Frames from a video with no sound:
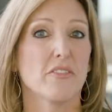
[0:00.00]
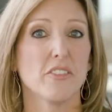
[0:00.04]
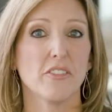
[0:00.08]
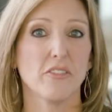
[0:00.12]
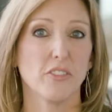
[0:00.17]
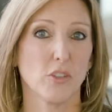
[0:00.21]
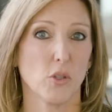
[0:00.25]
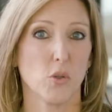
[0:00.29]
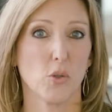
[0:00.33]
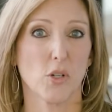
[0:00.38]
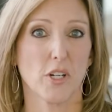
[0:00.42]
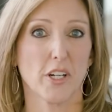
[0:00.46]
a
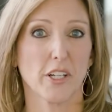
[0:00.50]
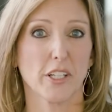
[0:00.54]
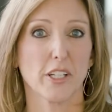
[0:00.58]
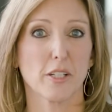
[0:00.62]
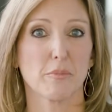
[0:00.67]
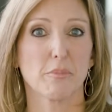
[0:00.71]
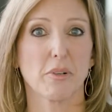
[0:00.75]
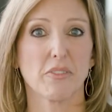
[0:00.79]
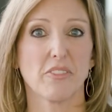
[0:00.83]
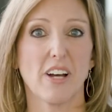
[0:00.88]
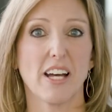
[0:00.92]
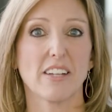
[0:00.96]
floor
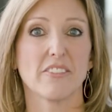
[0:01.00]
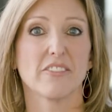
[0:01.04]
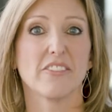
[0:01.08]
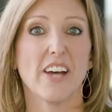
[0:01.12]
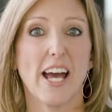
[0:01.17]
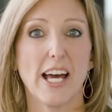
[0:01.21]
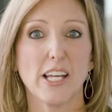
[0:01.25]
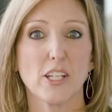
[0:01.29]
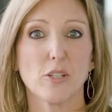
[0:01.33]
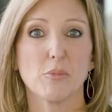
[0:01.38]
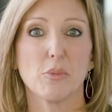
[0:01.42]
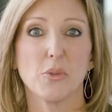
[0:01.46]
could provide
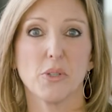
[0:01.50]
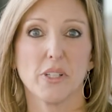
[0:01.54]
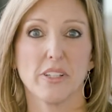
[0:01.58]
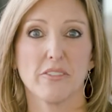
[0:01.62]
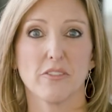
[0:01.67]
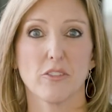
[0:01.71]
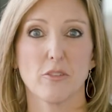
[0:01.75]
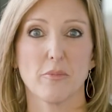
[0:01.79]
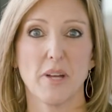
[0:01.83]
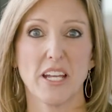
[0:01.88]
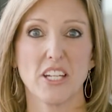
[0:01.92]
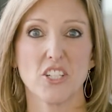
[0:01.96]
valuable
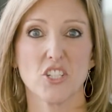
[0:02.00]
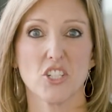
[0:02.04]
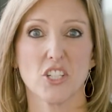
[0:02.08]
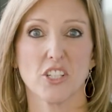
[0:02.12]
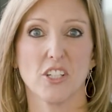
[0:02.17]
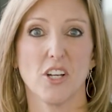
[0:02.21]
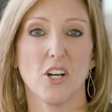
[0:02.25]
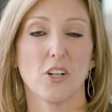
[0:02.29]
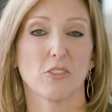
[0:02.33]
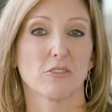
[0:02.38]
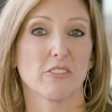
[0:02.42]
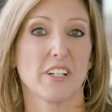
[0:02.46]

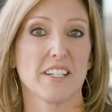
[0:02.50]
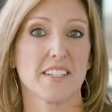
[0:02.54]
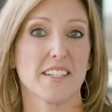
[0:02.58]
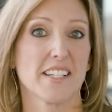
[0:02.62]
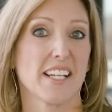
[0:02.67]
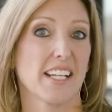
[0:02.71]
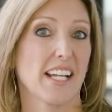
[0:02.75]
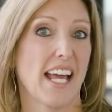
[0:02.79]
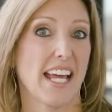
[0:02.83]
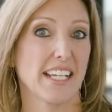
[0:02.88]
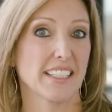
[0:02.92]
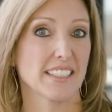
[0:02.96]
information on
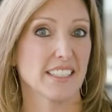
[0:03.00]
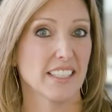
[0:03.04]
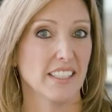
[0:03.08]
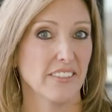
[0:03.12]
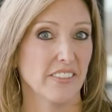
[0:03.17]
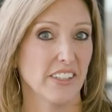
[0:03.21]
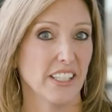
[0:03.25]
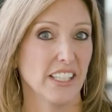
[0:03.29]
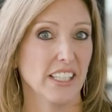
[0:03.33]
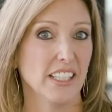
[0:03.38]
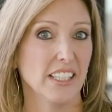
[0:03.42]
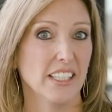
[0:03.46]
resident
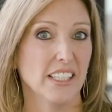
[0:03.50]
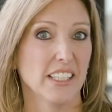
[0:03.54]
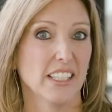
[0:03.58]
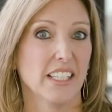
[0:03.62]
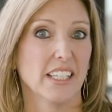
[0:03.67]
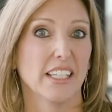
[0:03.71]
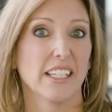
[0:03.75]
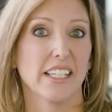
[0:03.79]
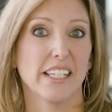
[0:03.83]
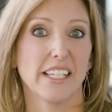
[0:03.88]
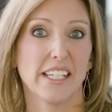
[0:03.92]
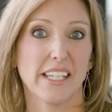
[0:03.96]
activity,
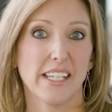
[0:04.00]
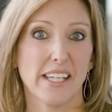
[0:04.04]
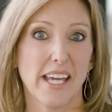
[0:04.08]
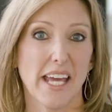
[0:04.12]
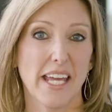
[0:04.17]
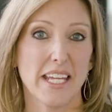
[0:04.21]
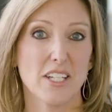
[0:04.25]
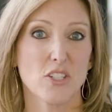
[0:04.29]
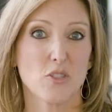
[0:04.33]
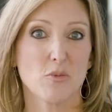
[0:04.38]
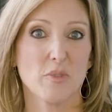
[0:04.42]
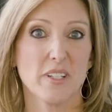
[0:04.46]

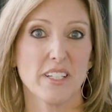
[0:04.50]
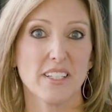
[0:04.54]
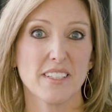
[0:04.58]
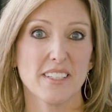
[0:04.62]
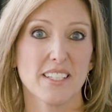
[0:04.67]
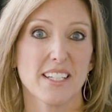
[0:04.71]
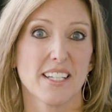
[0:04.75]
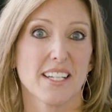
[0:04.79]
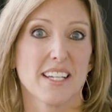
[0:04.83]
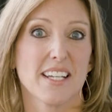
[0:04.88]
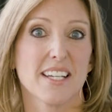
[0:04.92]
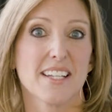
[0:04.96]

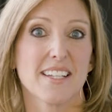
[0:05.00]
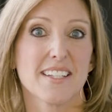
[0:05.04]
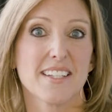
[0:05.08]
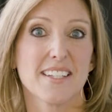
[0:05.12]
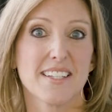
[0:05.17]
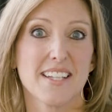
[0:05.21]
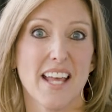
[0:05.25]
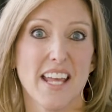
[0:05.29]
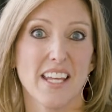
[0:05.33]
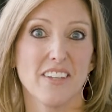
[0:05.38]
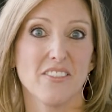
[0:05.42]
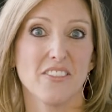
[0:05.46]
engagement,
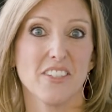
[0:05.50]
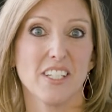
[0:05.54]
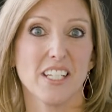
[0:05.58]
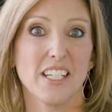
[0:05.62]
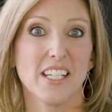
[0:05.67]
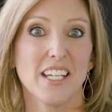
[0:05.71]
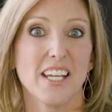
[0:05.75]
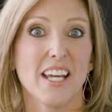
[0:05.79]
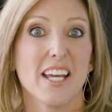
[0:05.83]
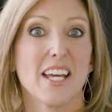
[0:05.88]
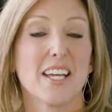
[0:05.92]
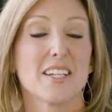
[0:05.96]

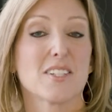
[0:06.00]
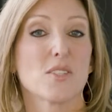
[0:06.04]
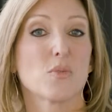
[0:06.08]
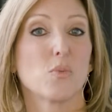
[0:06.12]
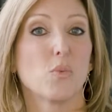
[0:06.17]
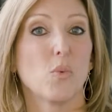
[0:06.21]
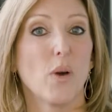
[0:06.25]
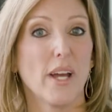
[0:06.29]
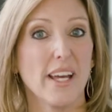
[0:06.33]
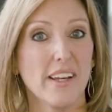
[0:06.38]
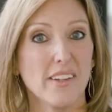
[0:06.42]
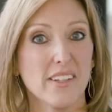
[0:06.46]
safety, as
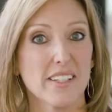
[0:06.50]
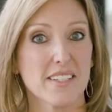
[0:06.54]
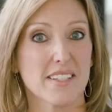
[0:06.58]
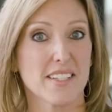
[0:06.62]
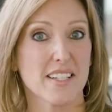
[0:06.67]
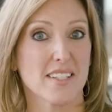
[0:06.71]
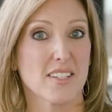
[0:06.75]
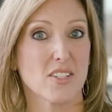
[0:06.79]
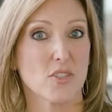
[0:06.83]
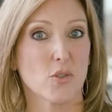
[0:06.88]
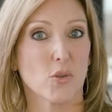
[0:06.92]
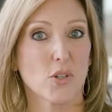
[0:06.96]
well as
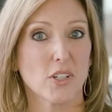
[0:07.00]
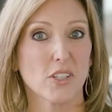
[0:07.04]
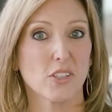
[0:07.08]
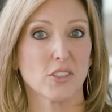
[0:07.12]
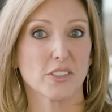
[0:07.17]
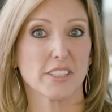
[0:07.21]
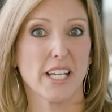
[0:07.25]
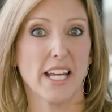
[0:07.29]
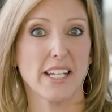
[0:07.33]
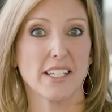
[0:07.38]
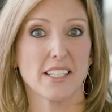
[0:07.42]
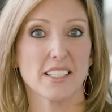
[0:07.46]
historical
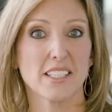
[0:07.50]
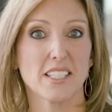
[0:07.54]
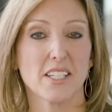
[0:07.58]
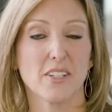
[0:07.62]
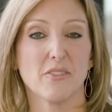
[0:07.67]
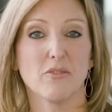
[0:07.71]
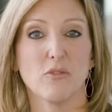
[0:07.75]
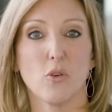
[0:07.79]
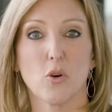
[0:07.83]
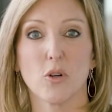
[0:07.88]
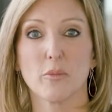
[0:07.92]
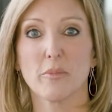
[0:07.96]
data to
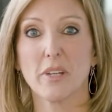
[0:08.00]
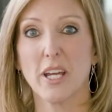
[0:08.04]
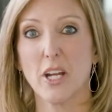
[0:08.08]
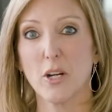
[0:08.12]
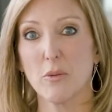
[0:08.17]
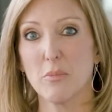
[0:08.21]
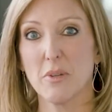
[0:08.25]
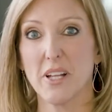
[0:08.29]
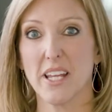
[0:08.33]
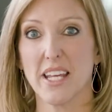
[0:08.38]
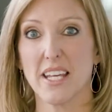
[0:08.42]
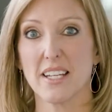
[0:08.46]
inform care
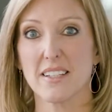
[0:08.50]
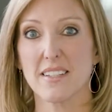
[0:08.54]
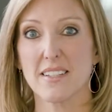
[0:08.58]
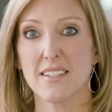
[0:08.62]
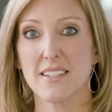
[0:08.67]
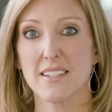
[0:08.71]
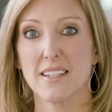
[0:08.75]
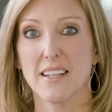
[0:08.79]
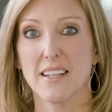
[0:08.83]
plans?